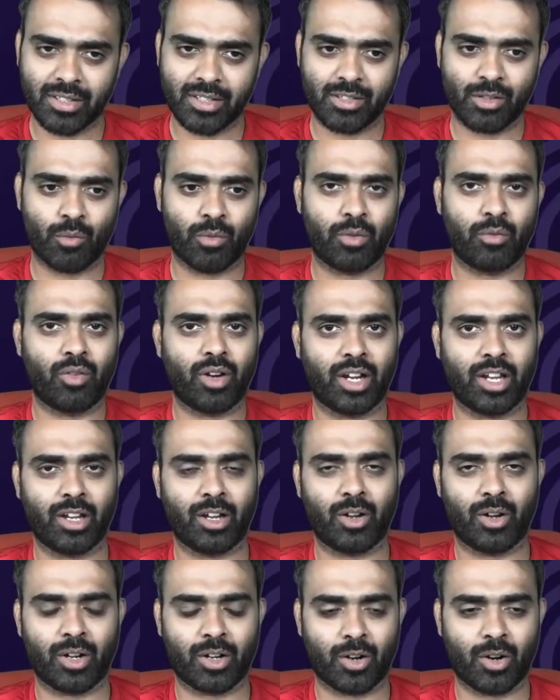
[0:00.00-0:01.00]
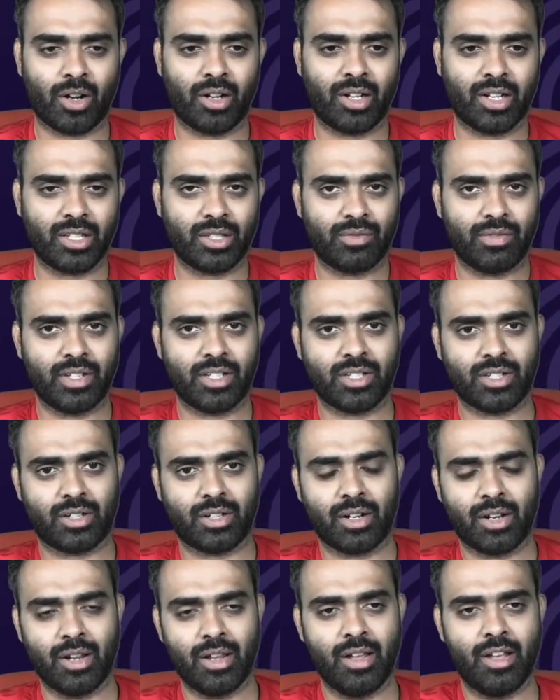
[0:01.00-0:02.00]
So we're working on a royalties
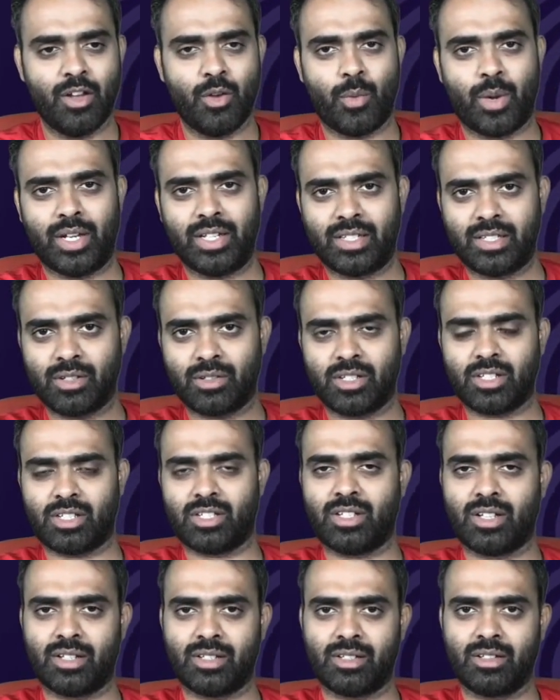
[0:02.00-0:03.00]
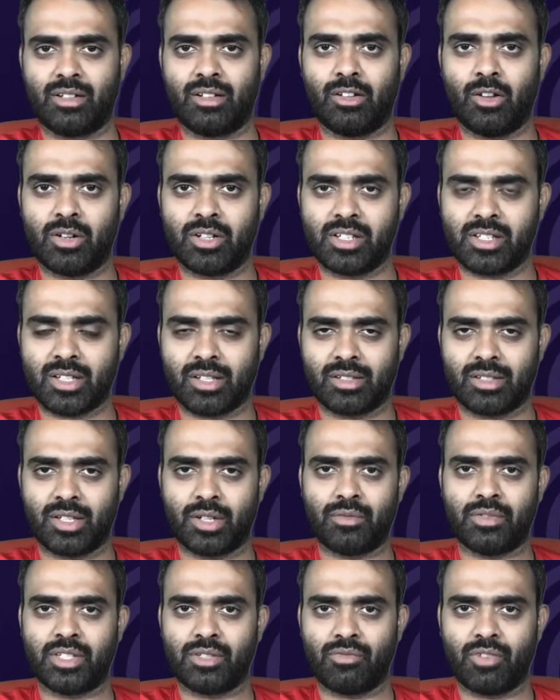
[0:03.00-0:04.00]
feature where instead not just a
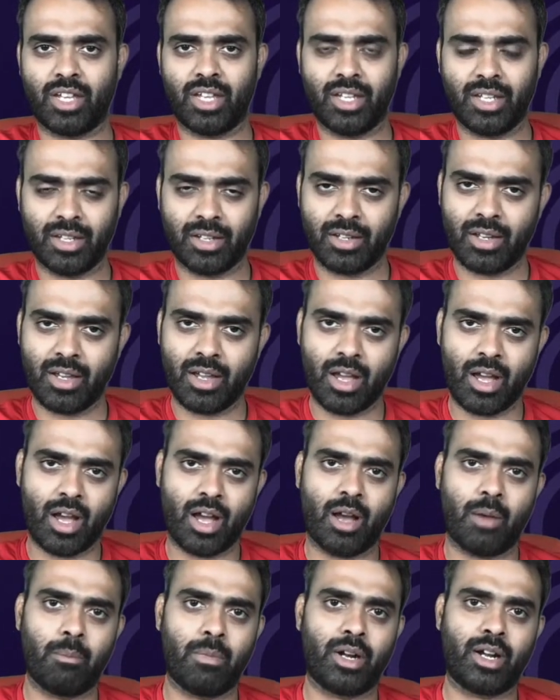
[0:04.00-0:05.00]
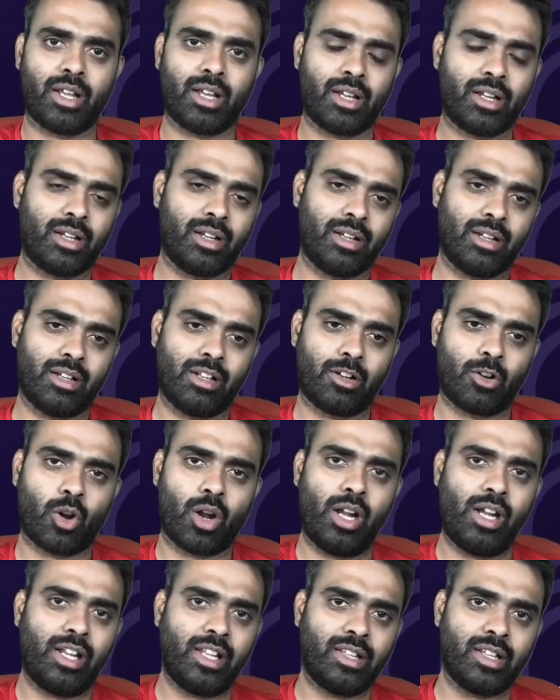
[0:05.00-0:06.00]
service fee, but a
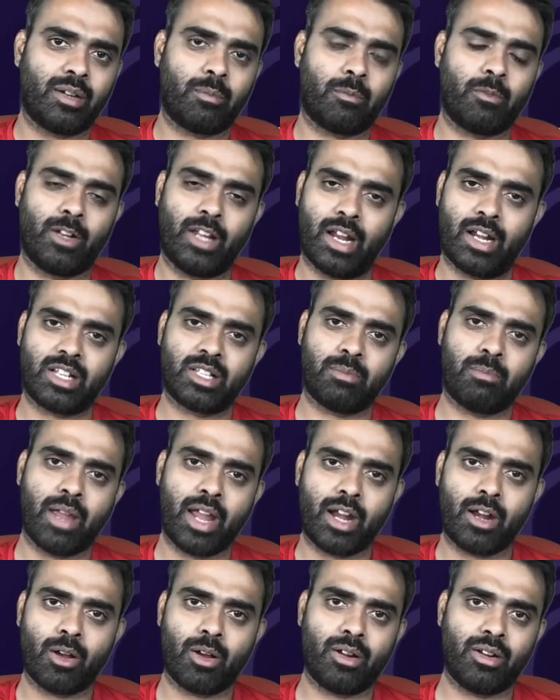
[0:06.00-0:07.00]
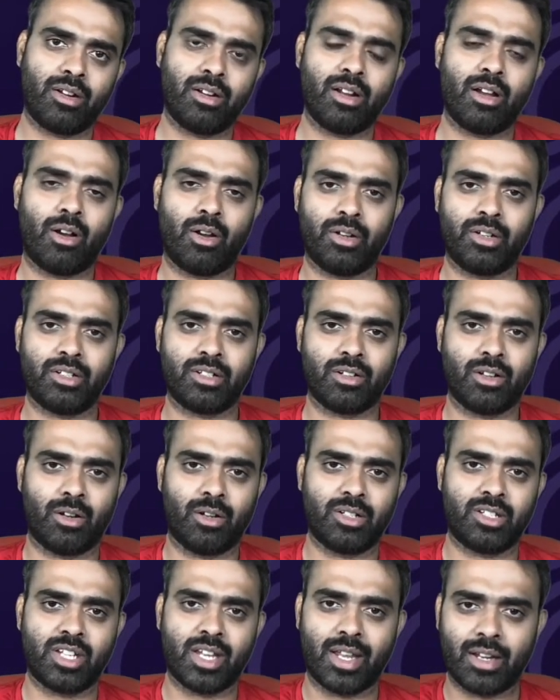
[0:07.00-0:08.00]
royalty that gets paid
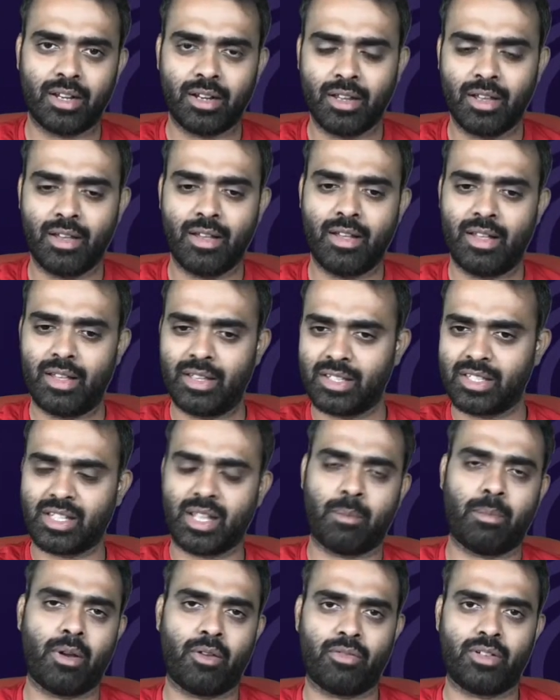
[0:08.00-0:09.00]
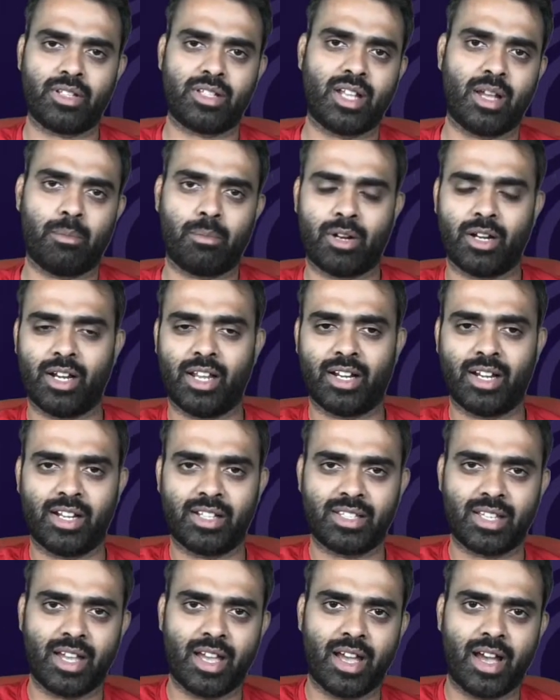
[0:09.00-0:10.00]
on chain, step after step, right? Like
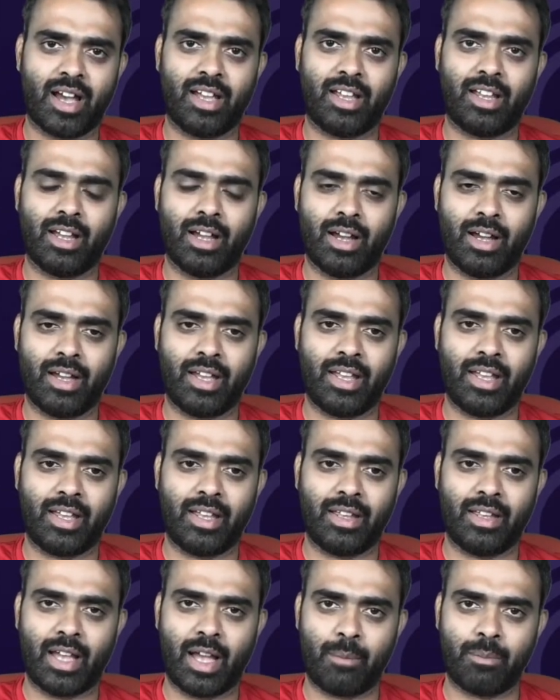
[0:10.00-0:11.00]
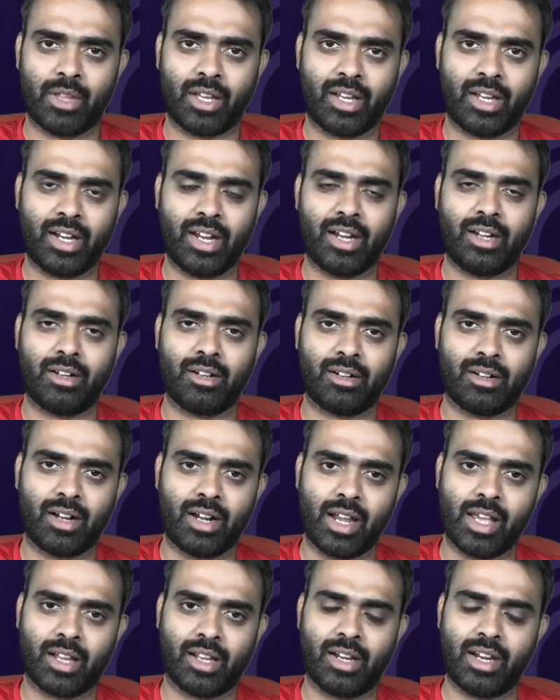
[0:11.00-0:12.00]
let's say I am the creator
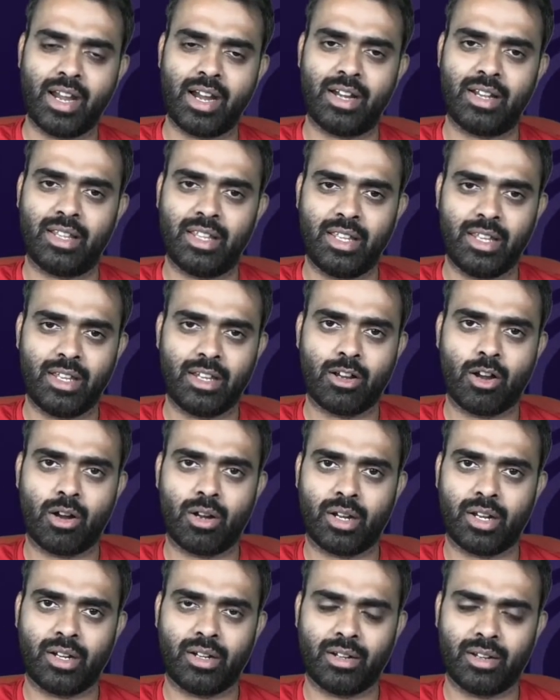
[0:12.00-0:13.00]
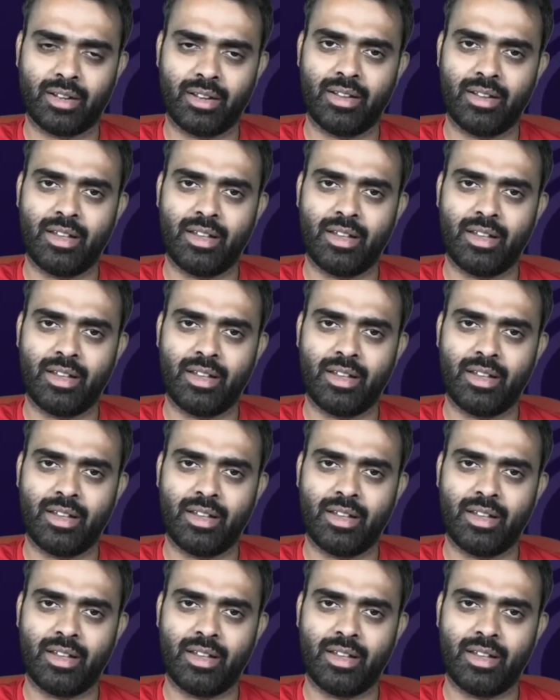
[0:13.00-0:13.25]
and I create the content.